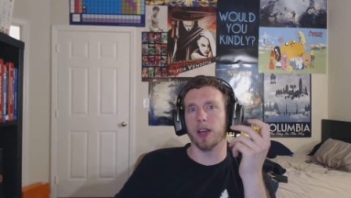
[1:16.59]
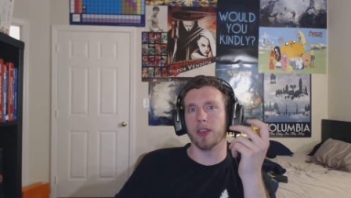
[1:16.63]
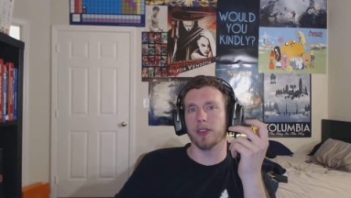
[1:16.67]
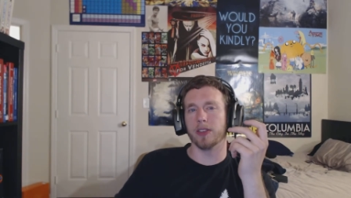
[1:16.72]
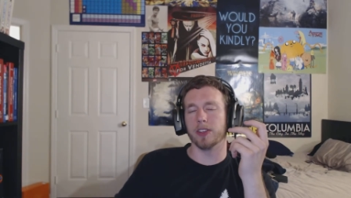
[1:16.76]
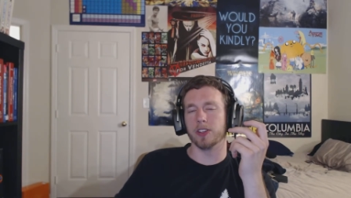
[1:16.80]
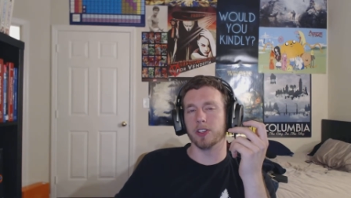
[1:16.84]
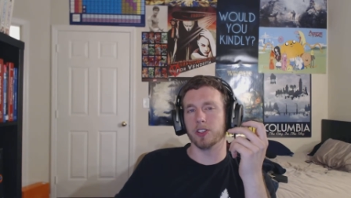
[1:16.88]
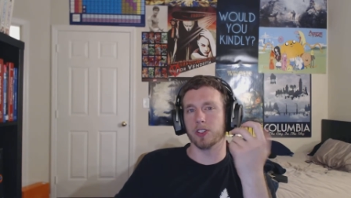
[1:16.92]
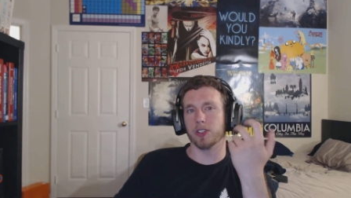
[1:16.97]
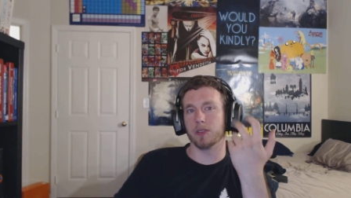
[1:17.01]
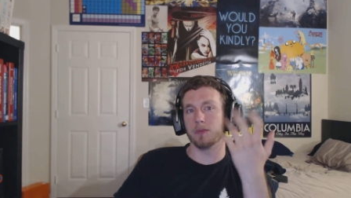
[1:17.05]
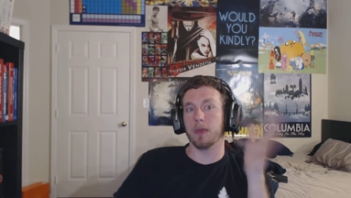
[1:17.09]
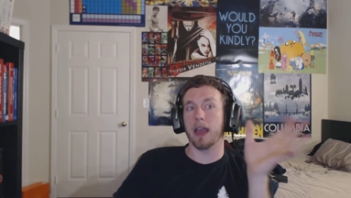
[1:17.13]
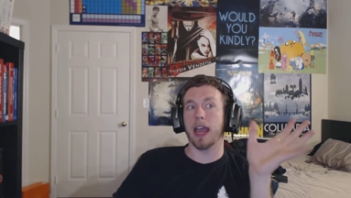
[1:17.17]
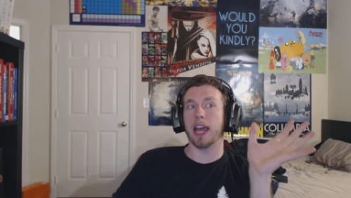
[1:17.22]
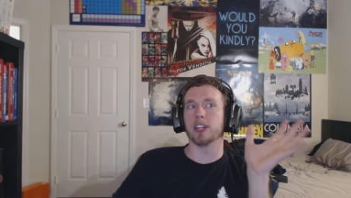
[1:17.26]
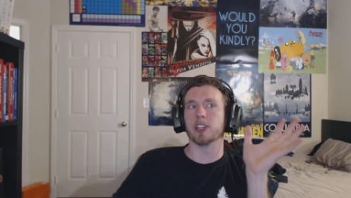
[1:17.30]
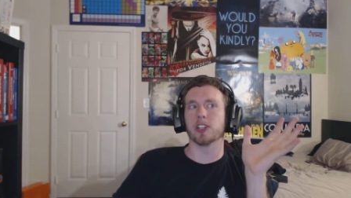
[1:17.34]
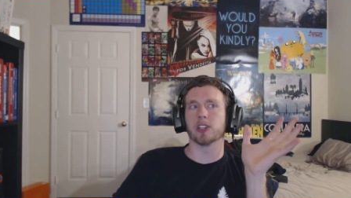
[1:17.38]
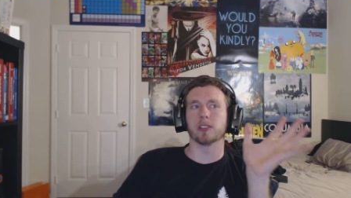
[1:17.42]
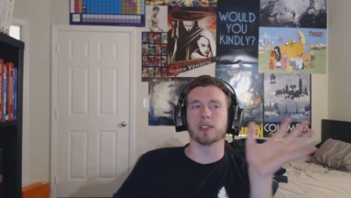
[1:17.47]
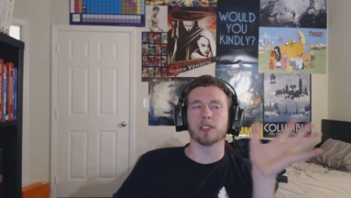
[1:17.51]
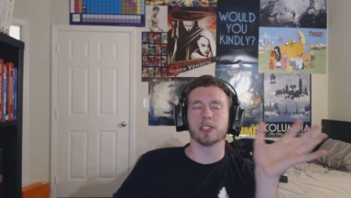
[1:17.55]
and then just
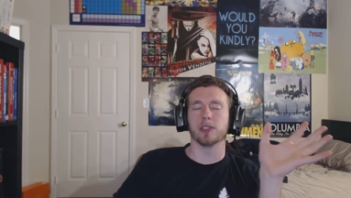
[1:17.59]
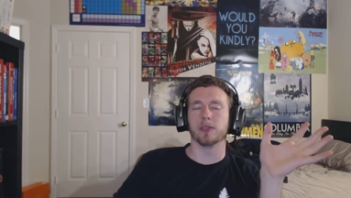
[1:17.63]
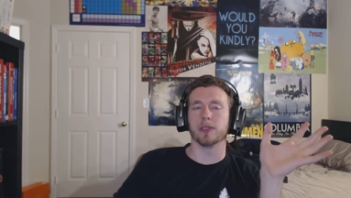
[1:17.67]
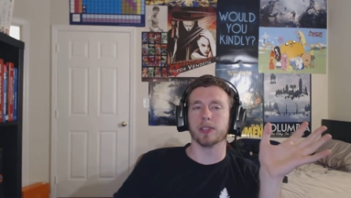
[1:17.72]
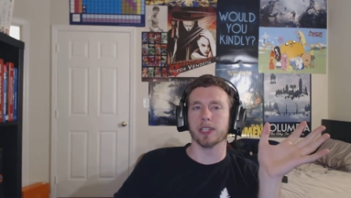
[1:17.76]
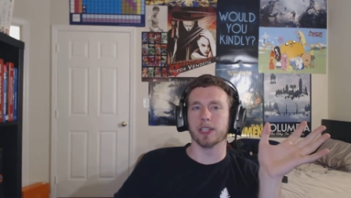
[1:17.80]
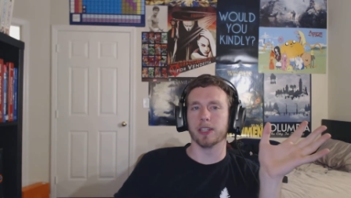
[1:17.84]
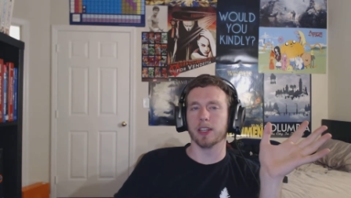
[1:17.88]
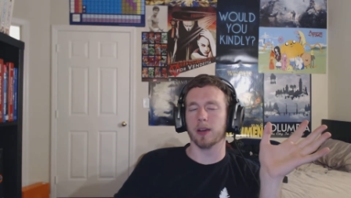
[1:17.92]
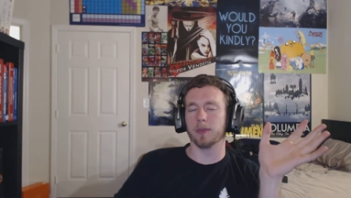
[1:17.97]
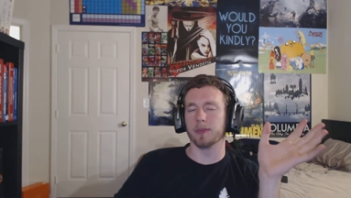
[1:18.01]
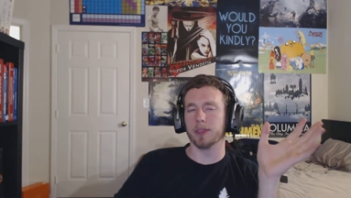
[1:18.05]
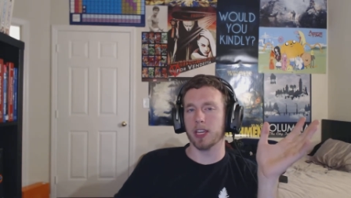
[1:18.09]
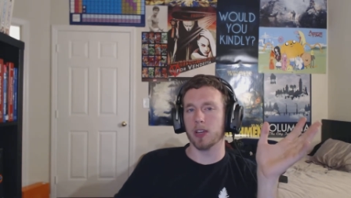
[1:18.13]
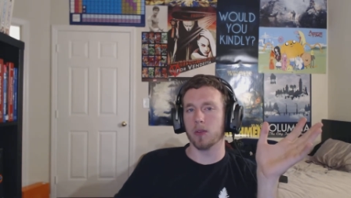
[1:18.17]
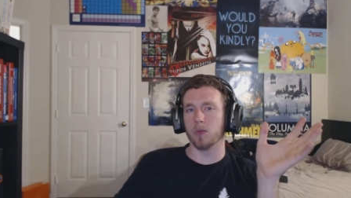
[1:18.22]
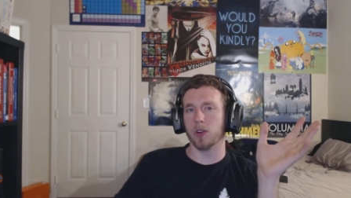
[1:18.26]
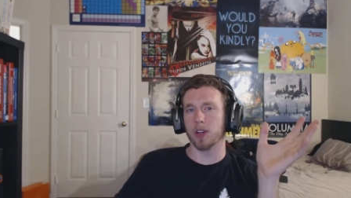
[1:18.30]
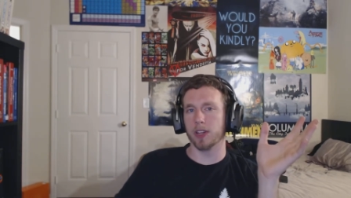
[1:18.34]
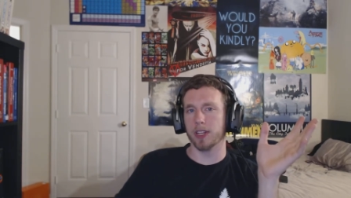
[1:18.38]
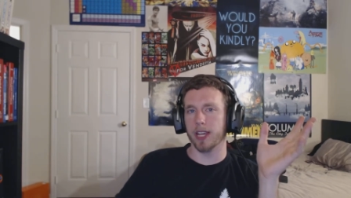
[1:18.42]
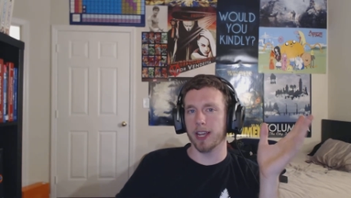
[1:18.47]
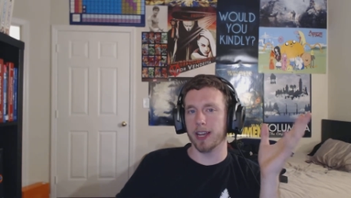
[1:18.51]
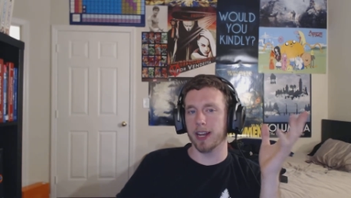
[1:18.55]
magically you get an update
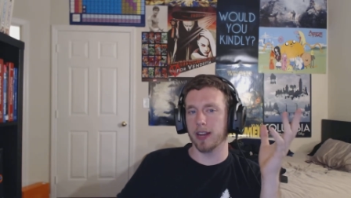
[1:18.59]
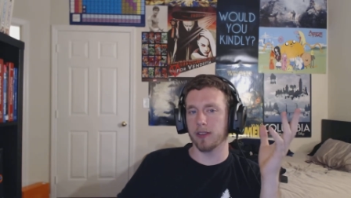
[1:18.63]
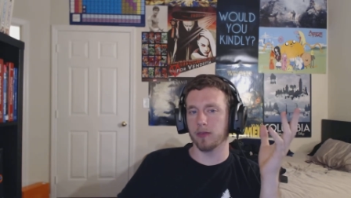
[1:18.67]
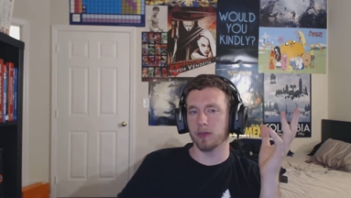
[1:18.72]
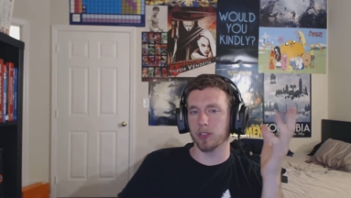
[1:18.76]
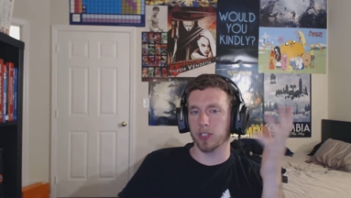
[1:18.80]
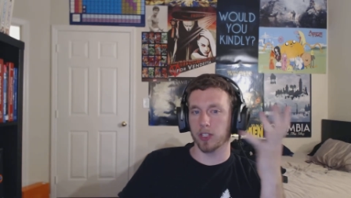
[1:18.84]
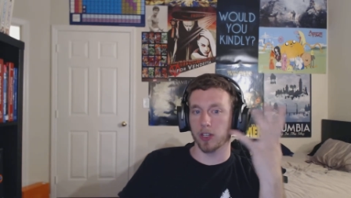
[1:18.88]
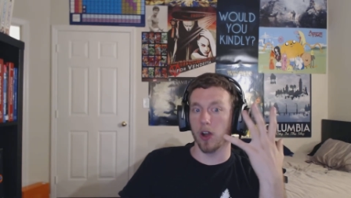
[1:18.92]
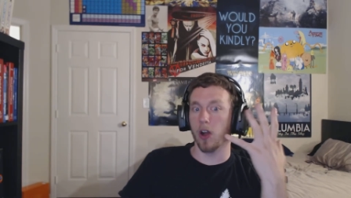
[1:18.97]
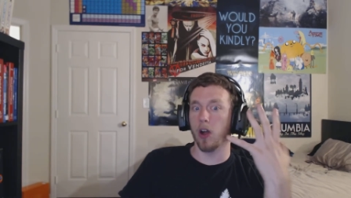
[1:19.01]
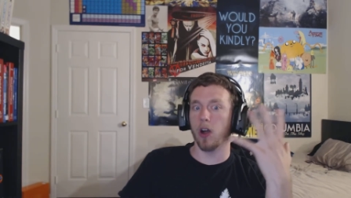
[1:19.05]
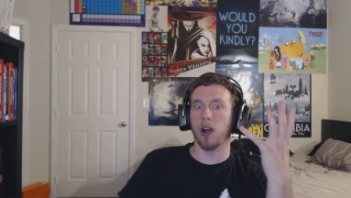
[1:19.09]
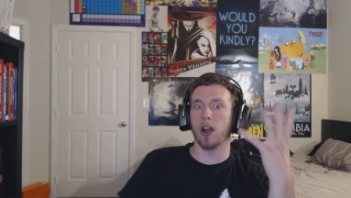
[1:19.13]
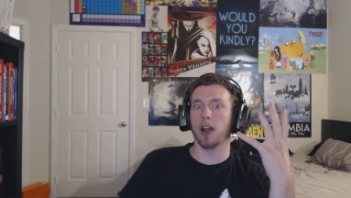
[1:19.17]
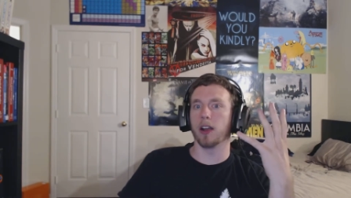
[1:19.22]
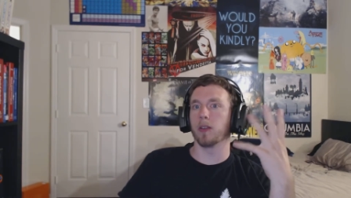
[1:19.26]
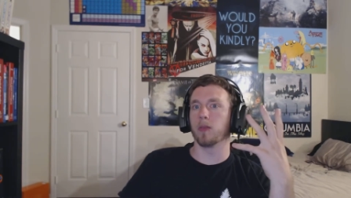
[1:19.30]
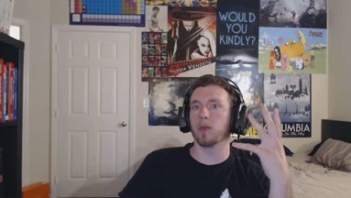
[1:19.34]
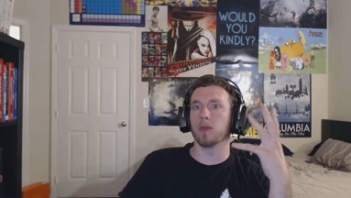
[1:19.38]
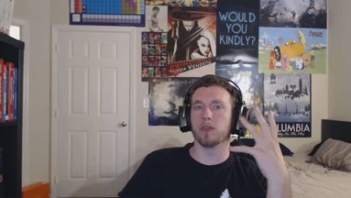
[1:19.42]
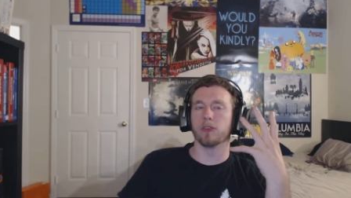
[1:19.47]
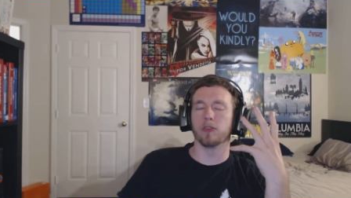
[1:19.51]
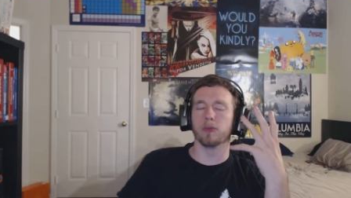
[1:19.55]
one day, and everyone's like,
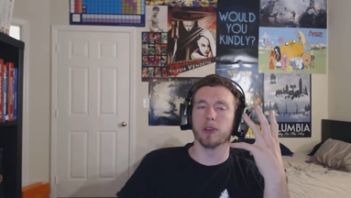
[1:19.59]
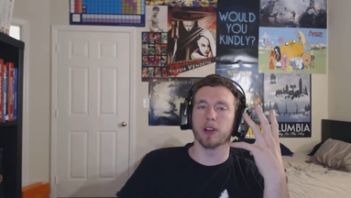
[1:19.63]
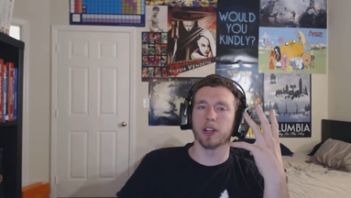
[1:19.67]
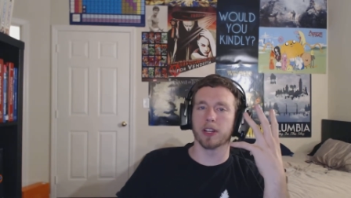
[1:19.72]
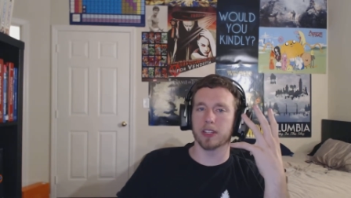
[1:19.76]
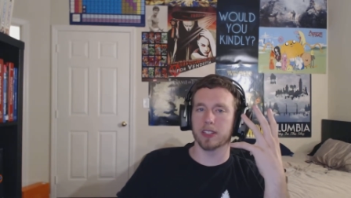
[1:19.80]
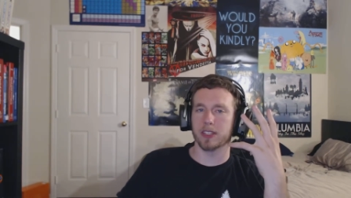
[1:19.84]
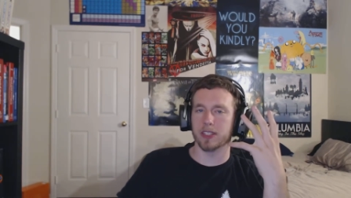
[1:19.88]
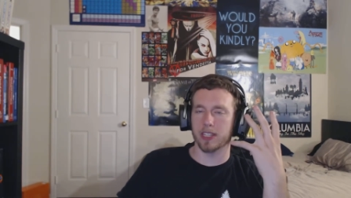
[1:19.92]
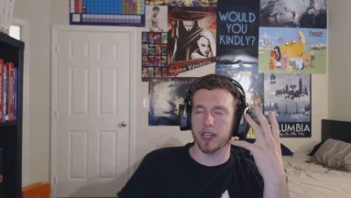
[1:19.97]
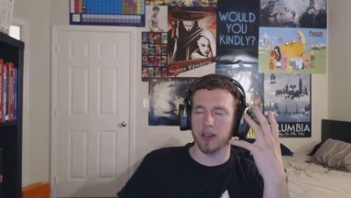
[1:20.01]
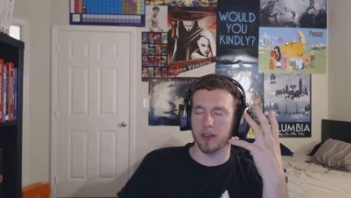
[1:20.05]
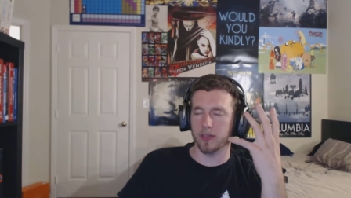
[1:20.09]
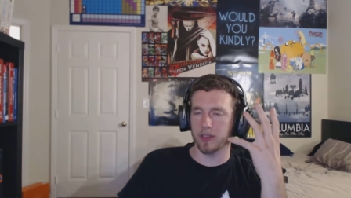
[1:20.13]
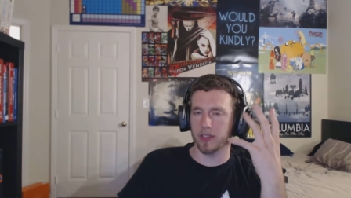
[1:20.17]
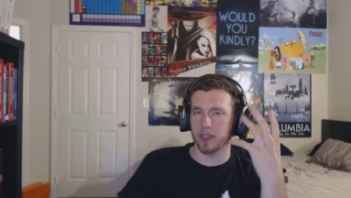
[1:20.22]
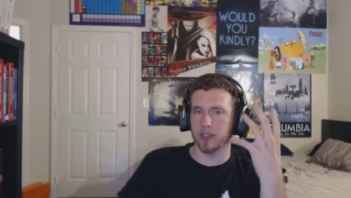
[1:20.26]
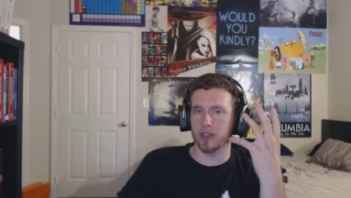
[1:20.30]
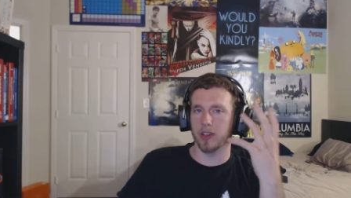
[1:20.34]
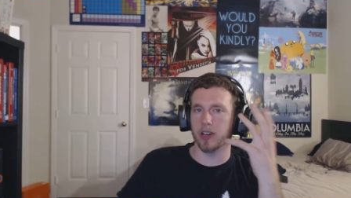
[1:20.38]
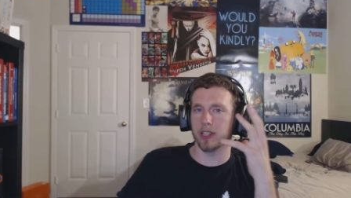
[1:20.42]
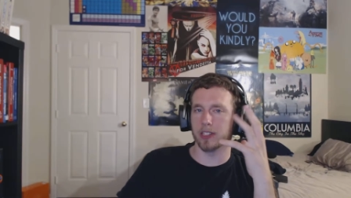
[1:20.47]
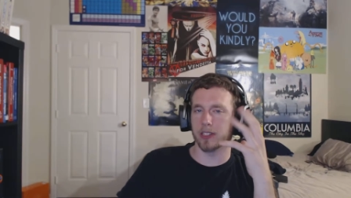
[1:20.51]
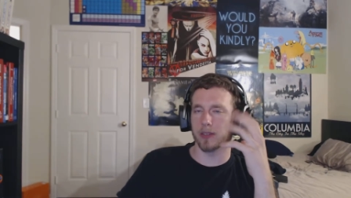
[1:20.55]
"Oh, Wolf Among Us is out. This
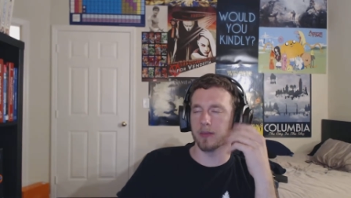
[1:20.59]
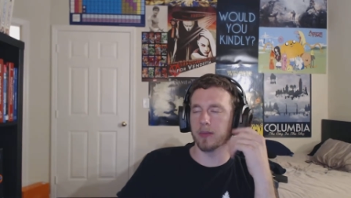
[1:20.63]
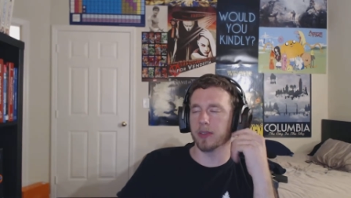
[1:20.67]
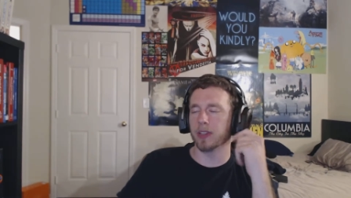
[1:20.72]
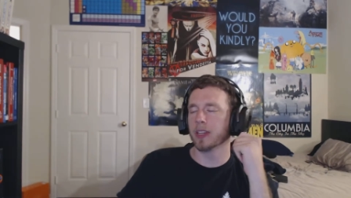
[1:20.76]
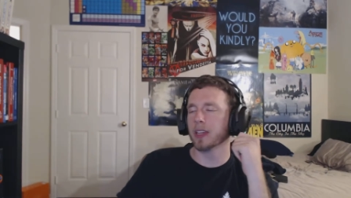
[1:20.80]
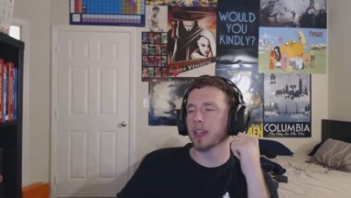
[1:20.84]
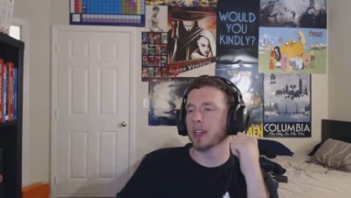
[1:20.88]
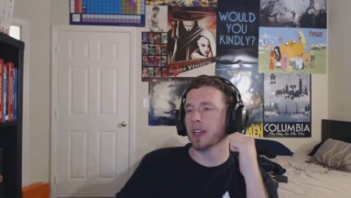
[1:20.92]
is awesome."